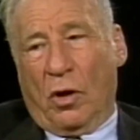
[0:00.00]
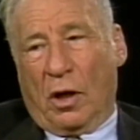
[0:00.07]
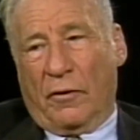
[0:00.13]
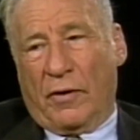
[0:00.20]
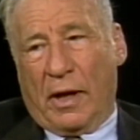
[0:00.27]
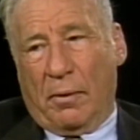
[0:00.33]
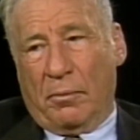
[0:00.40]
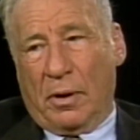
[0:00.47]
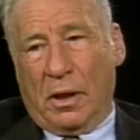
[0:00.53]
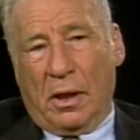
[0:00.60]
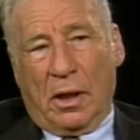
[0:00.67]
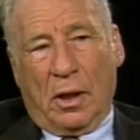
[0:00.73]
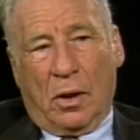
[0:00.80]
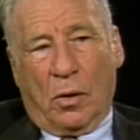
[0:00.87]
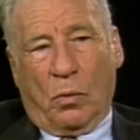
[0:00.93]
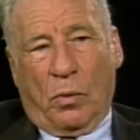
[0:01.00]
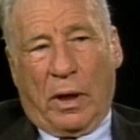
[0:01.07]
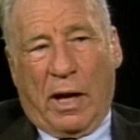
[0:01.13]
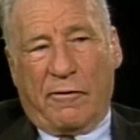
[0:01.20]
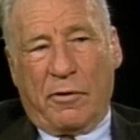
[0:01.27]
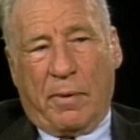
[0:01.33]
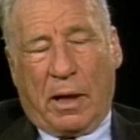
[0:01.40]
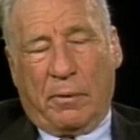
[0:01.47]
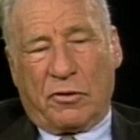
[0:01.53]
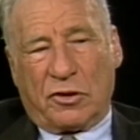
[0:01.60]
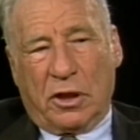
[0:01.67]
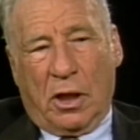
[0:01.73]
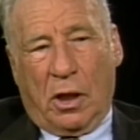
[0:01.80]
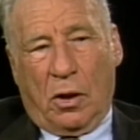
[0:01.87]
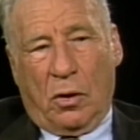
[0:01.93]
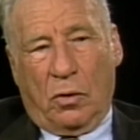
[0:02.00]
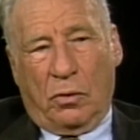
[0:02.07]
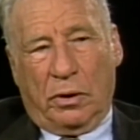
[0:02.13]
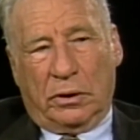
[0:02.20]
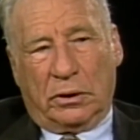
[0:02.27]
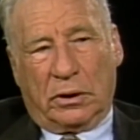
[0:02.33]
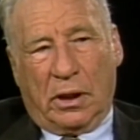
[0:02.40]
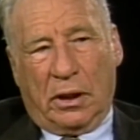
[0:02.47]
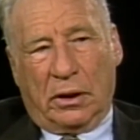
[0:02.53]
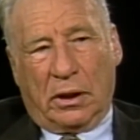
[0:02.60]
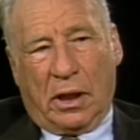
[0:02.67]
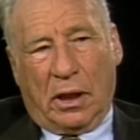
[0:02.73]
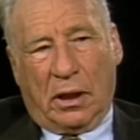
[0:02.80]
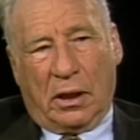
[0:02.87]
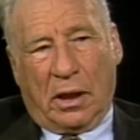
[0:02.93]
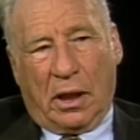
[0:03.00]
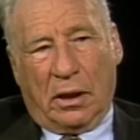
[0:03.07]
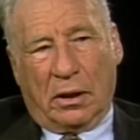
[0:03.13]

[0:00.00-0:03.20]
all of them. When everybody was low and